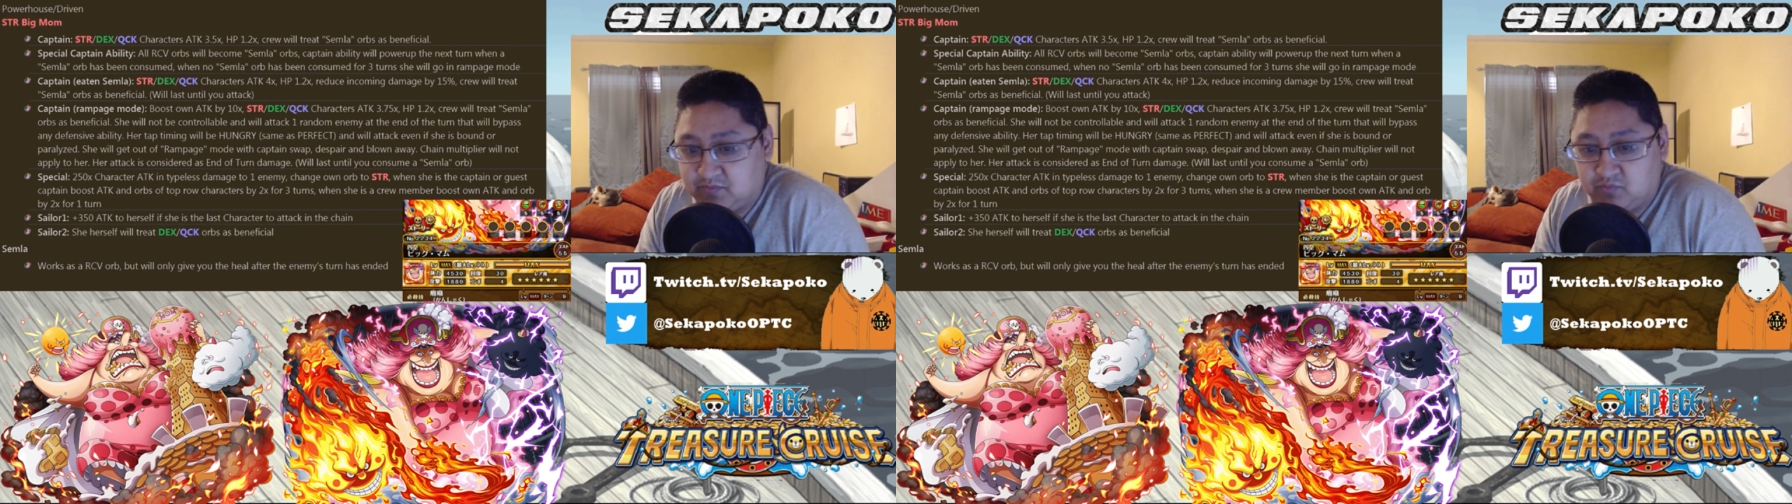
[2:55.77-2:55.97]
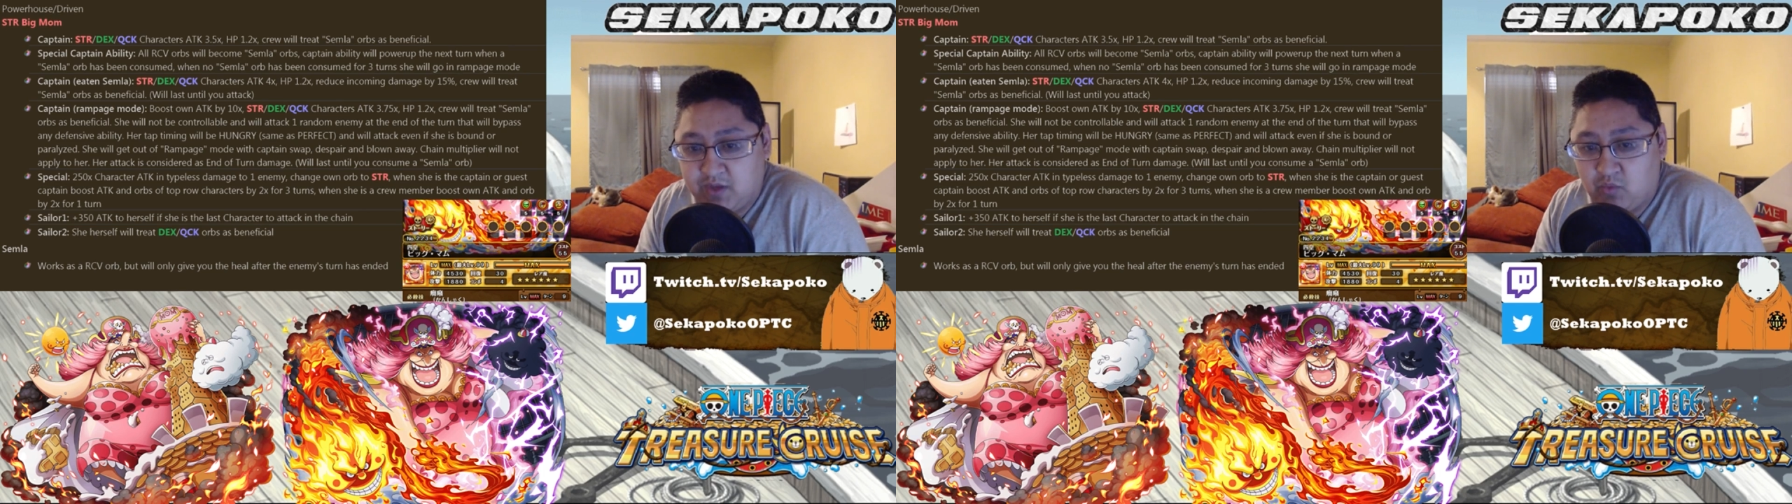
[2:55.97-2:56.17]

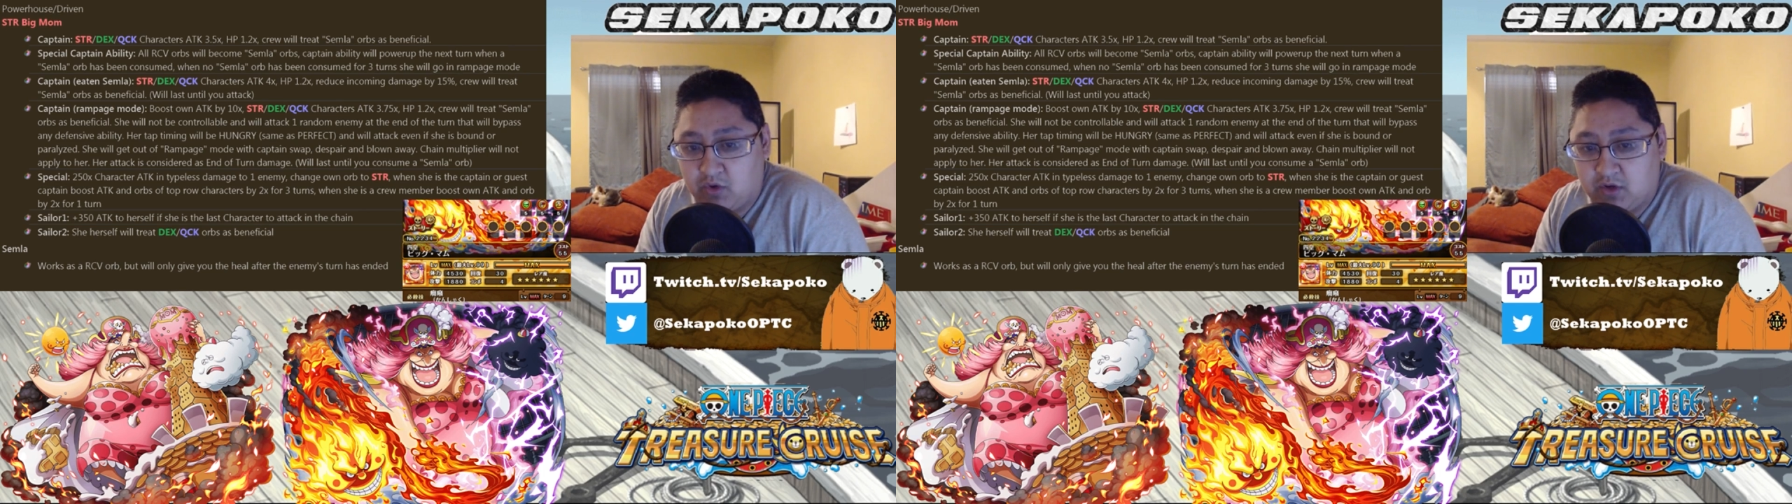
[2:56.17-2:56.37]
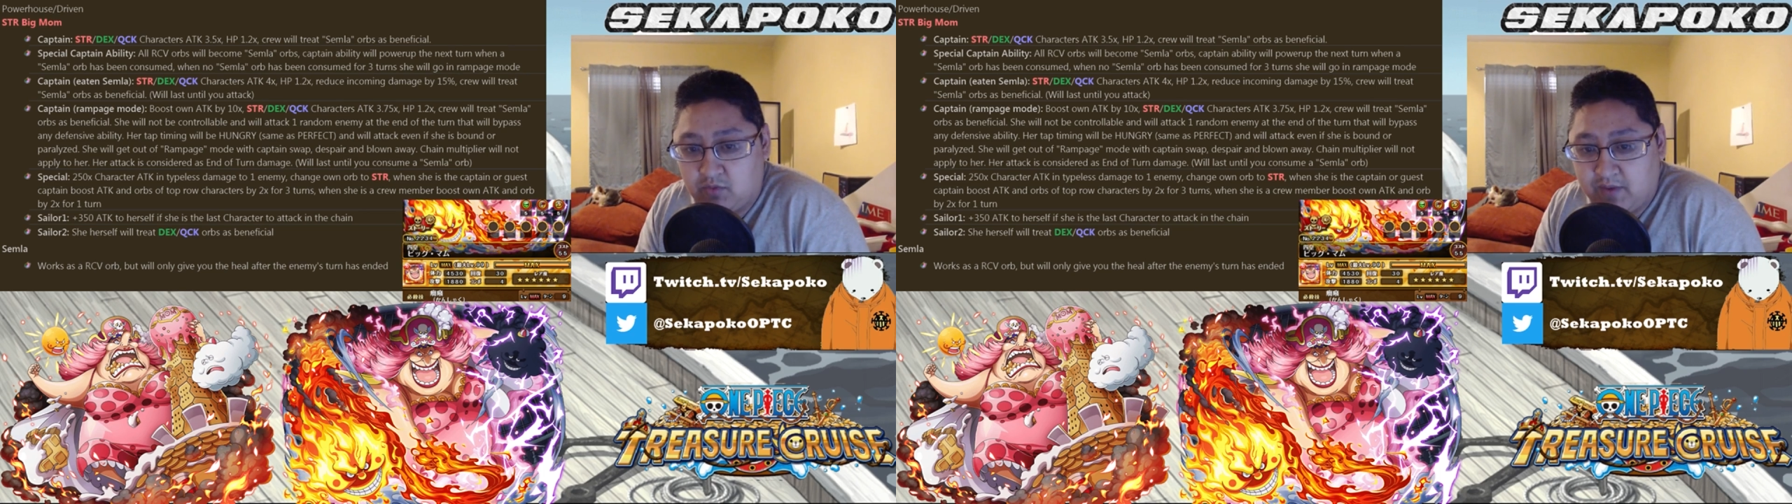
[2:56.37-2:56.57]
they
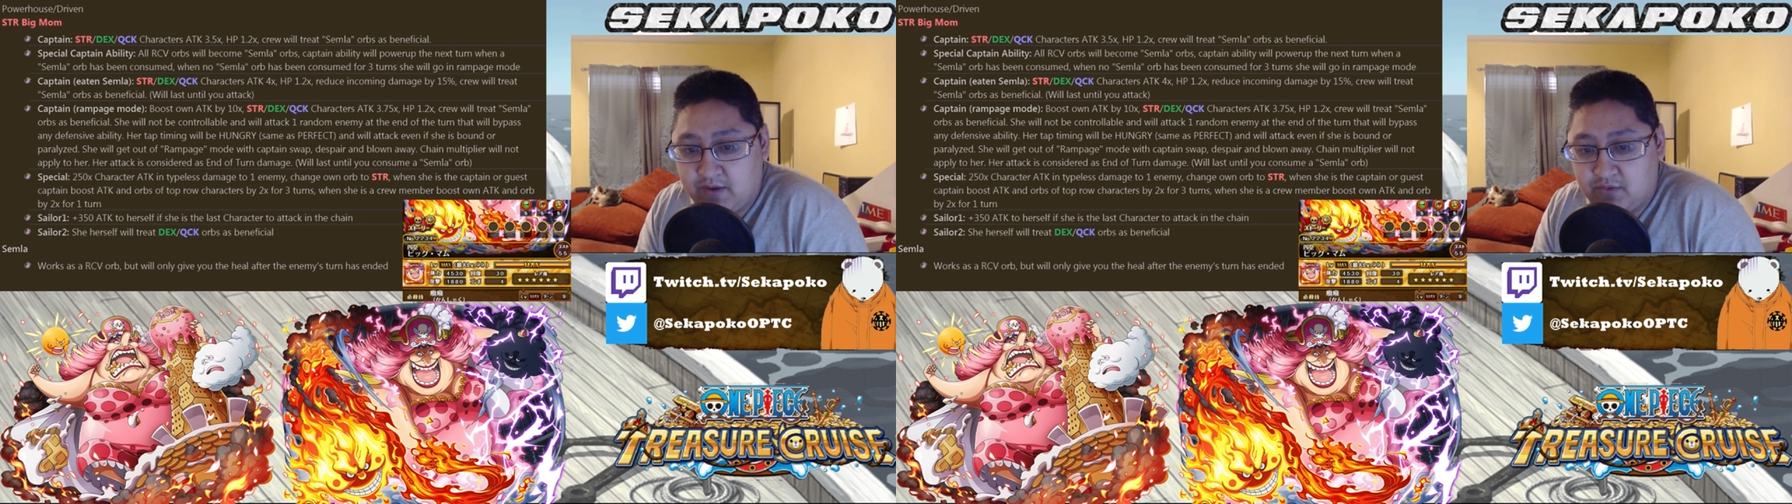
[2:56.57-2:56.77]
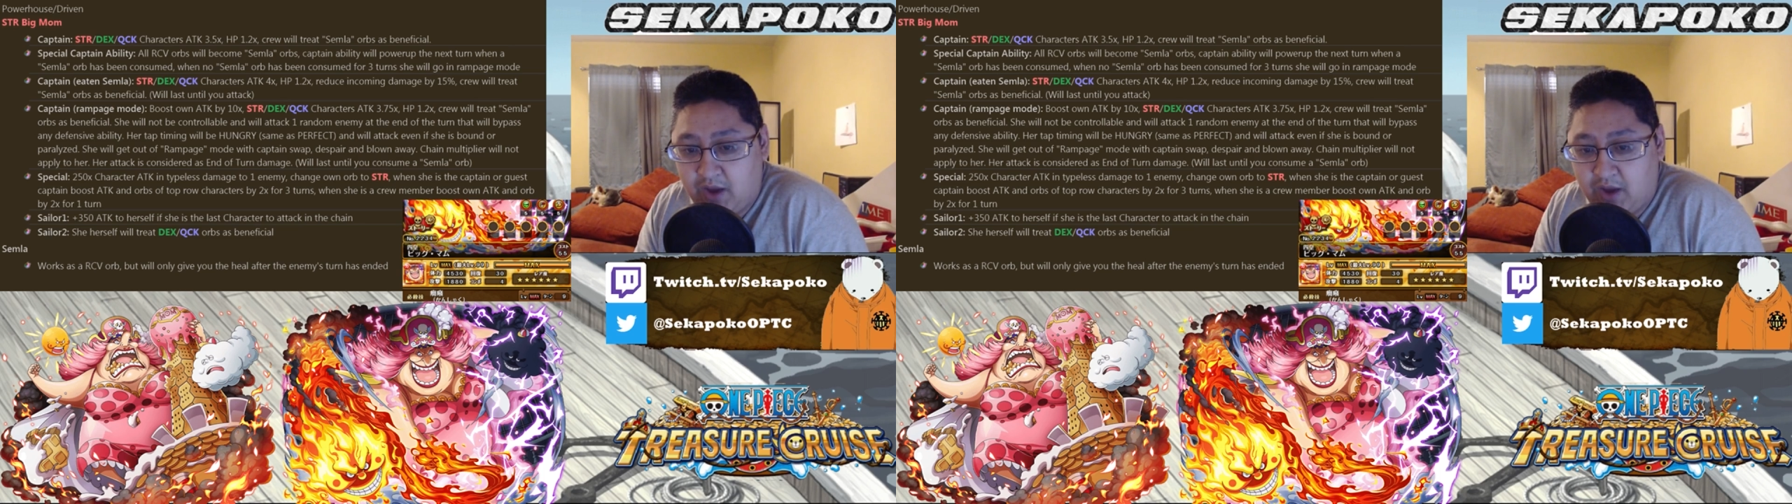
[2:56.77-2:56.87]
work around